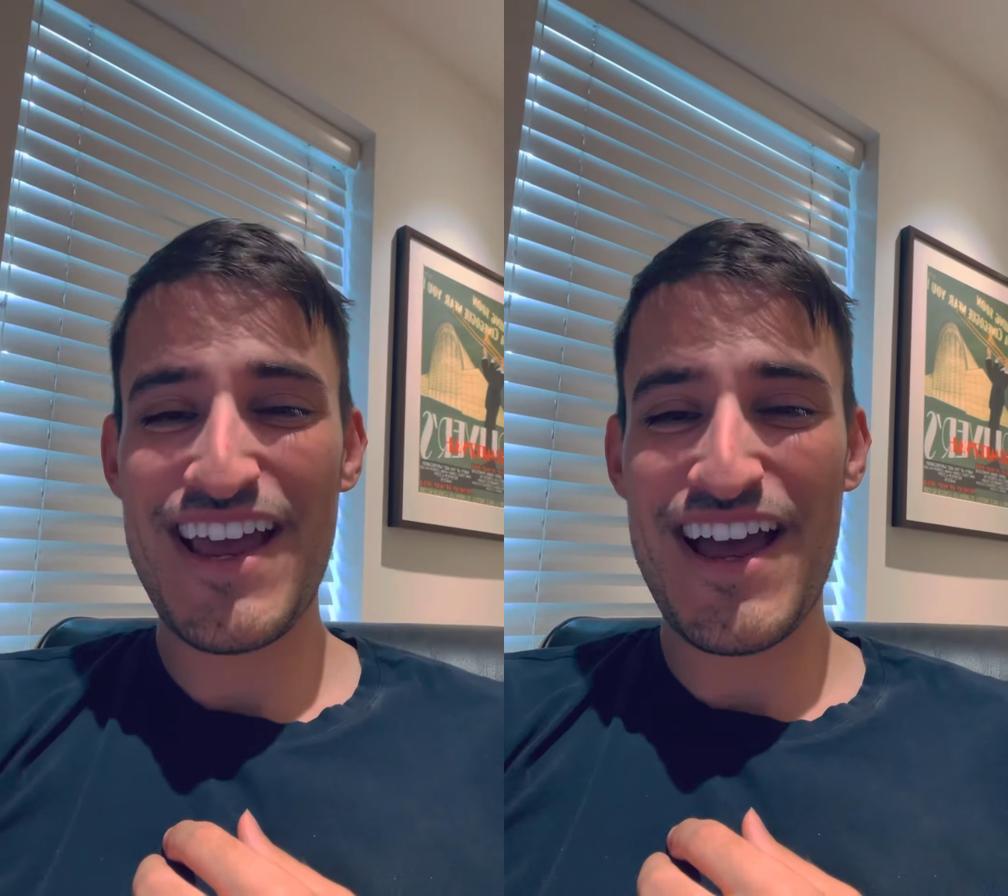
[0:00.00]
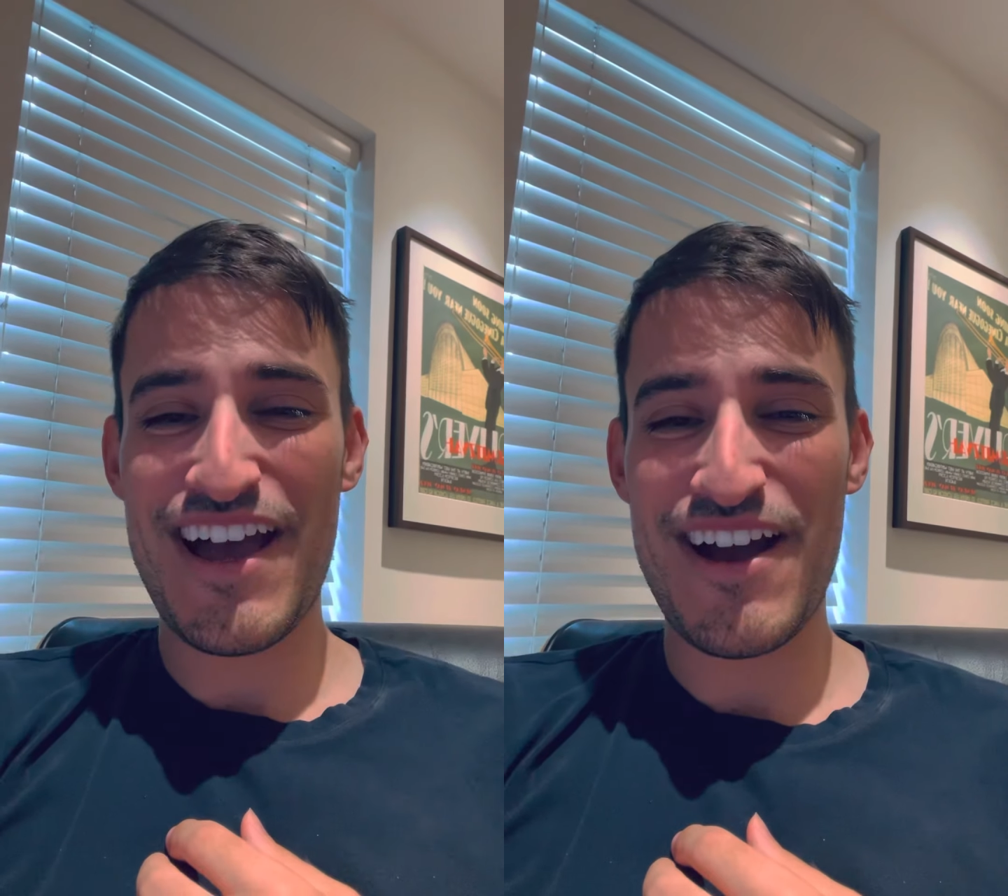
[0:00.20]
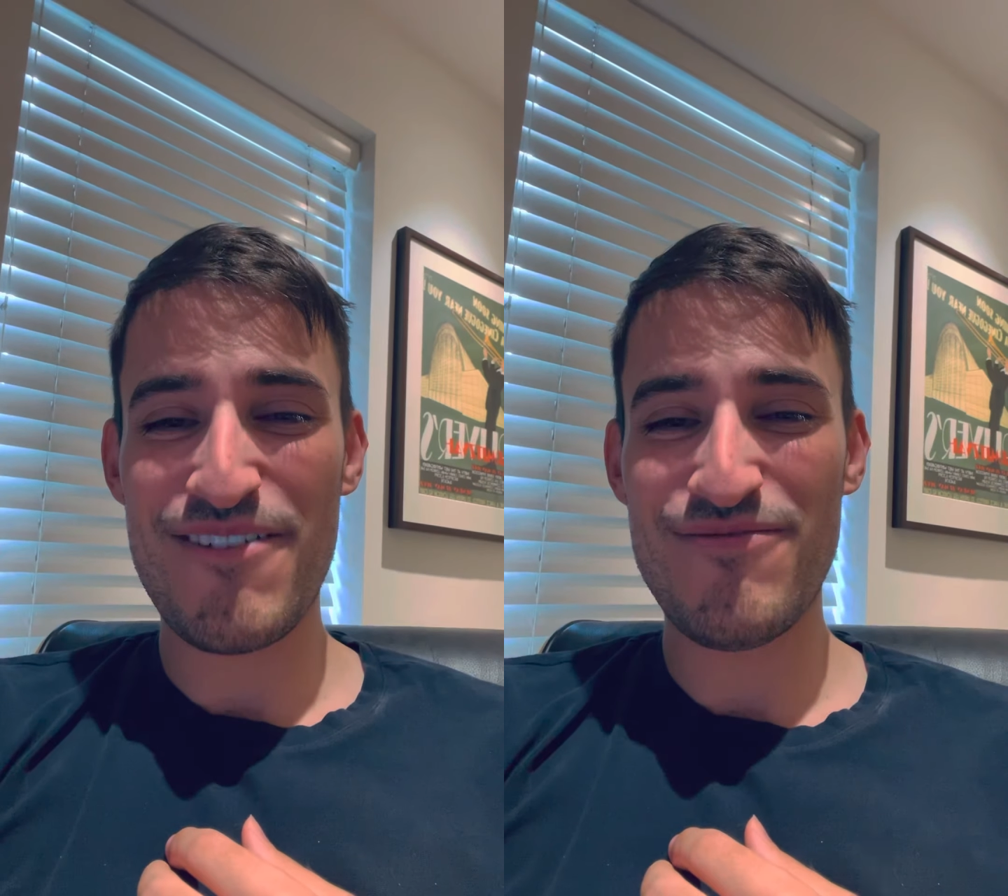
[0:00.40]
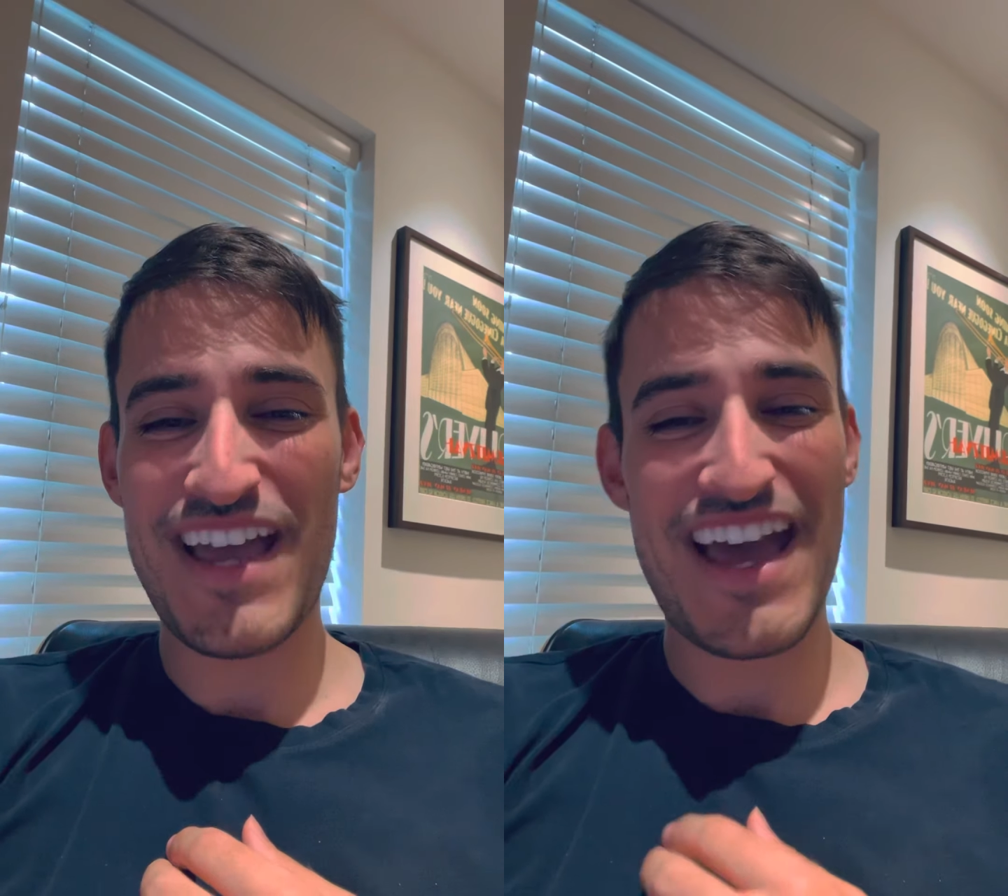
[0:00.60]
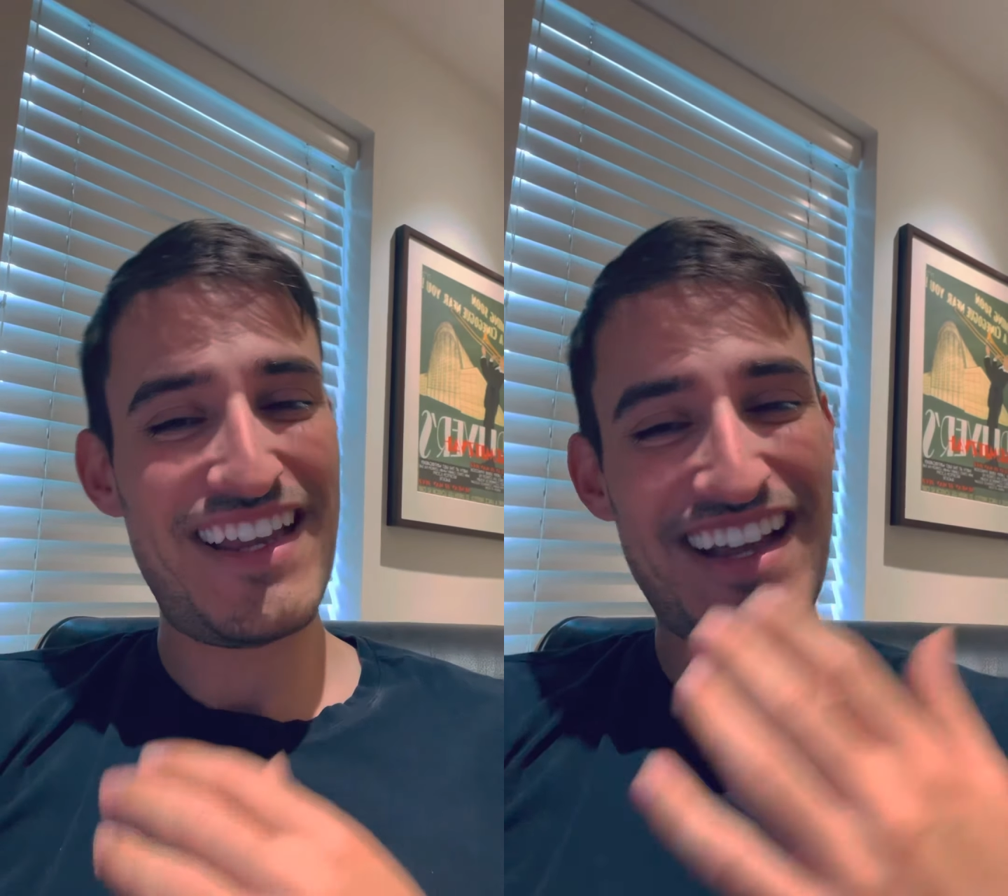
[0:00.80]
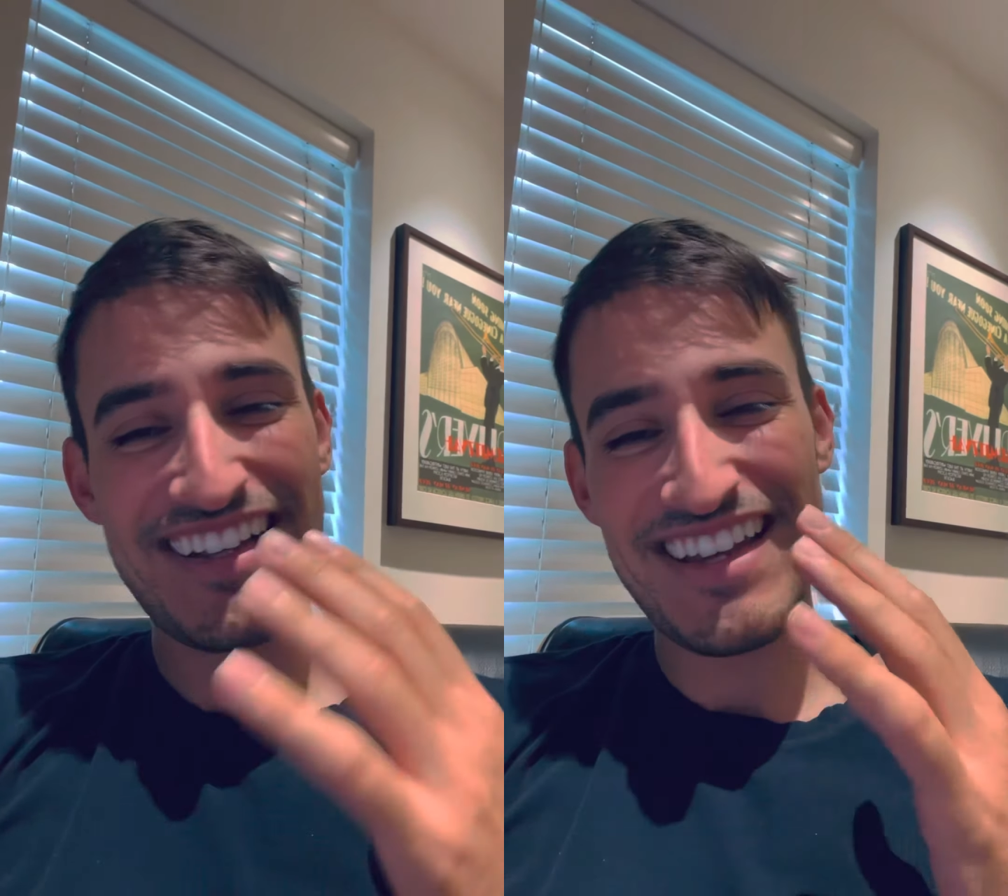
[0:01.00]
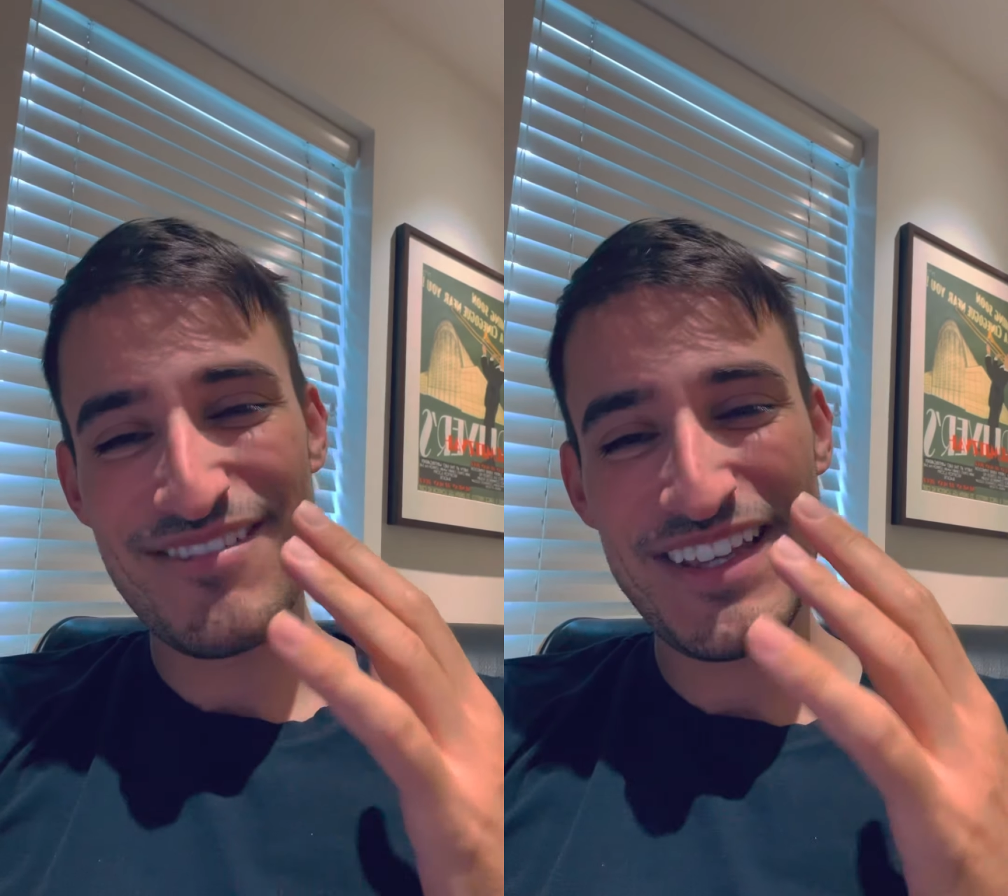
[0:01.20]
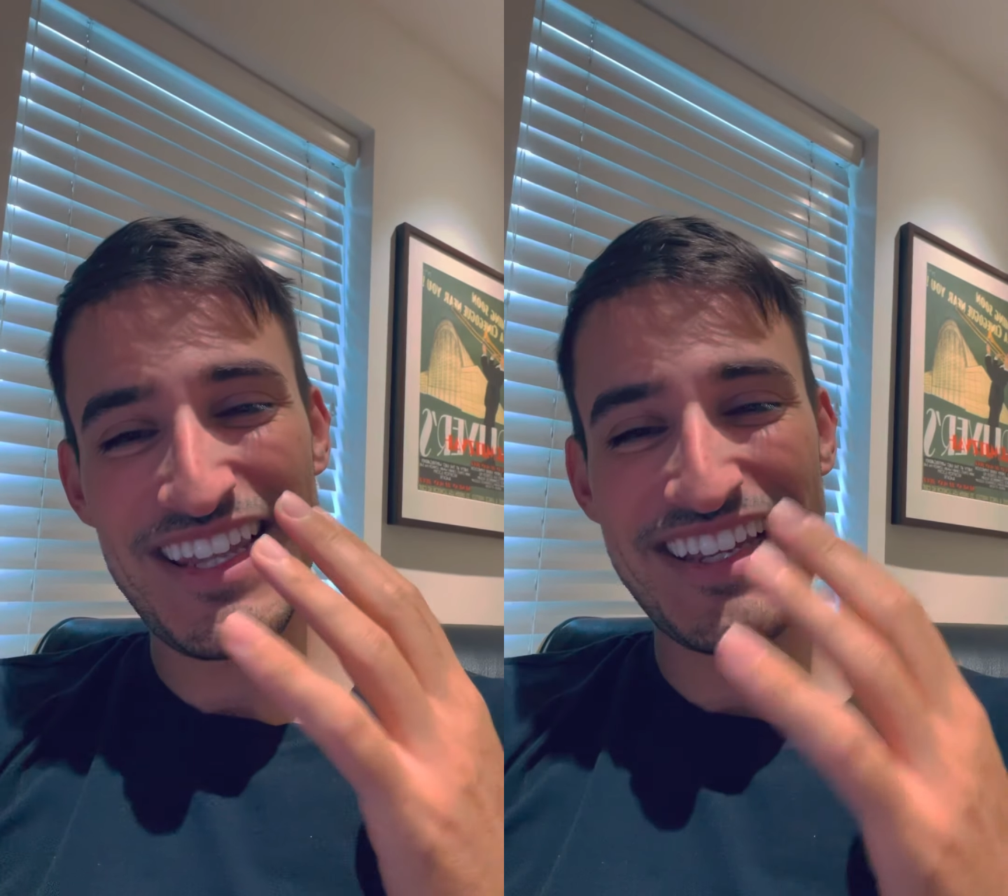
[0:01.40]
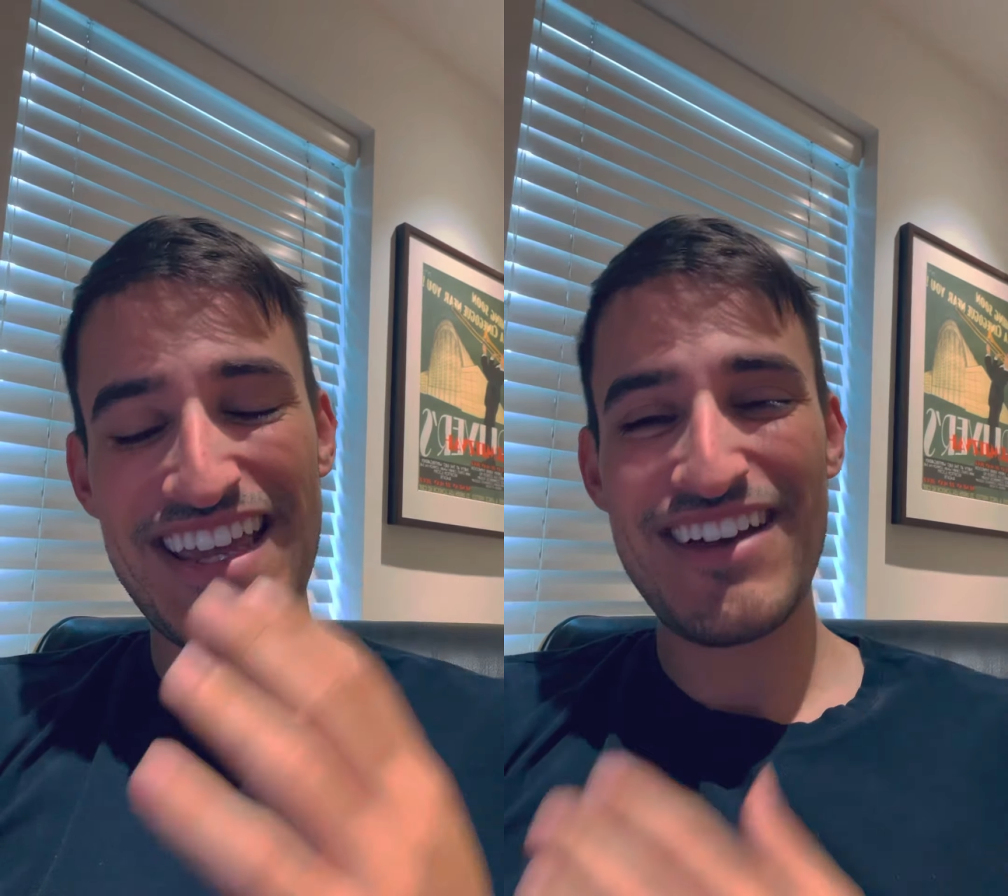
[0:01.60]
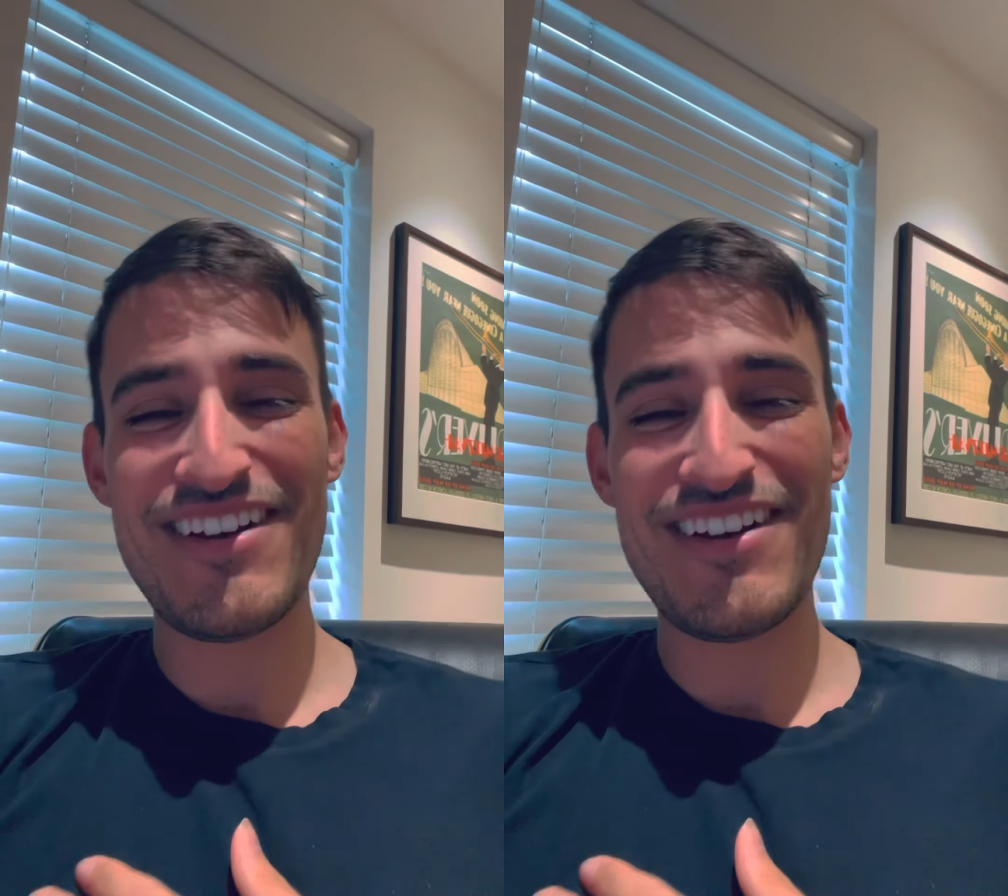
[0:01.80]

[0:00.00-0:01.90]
Um, and I, I, kind of feel like it,